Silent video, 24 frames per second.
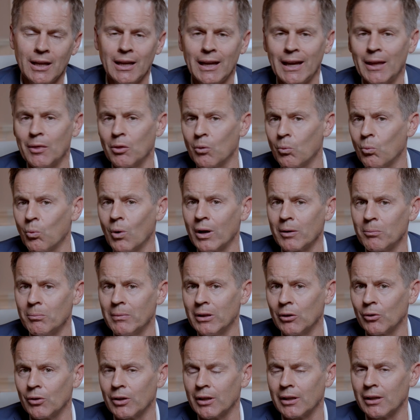and the
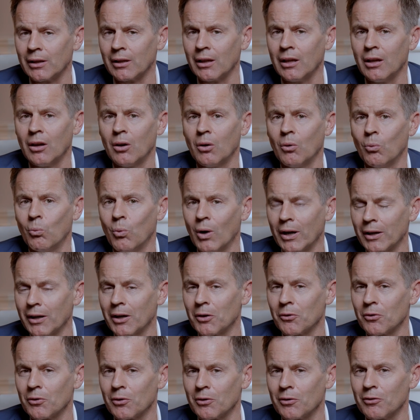
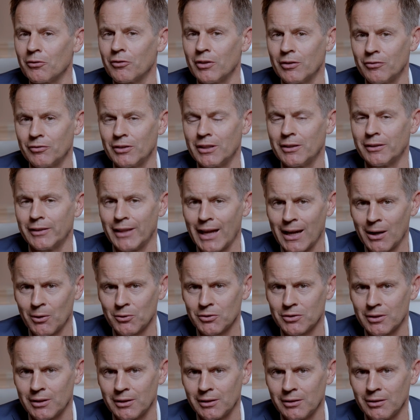
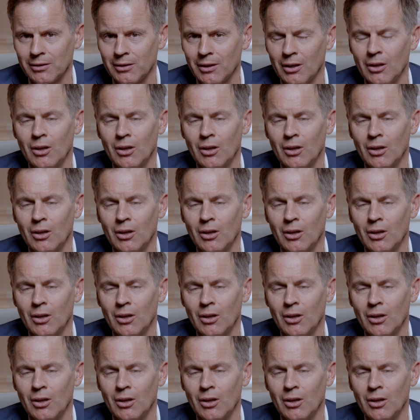$1,150,000,